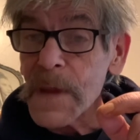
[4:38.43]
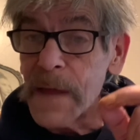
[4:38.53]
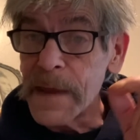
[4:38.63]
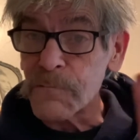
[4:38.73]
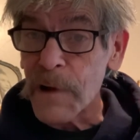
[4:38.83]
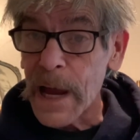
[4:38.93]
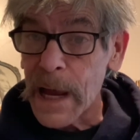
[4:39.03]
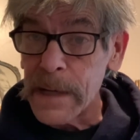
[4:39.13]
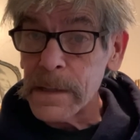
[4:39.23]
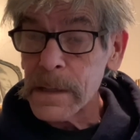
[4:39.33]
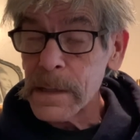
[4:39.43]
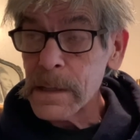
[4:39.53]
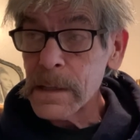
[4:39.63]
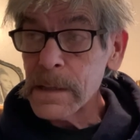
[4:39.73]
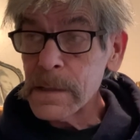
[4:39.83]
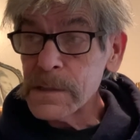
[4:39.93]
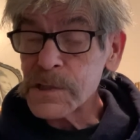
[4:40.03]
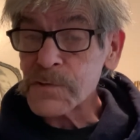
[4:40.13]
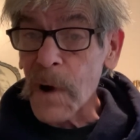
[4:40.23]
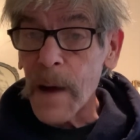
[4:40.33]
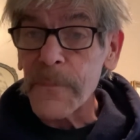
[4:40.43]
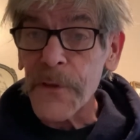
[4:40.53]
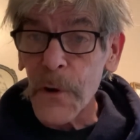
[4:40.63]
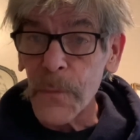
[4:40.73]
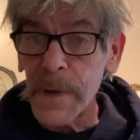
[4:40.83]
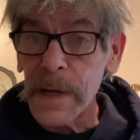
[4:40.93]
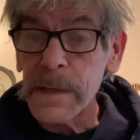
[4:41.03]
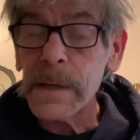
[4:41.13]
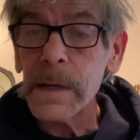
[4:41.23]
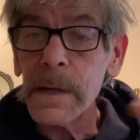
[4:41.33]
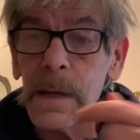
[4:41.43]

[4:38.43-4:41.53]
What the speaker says: And they ran Strom Thurmond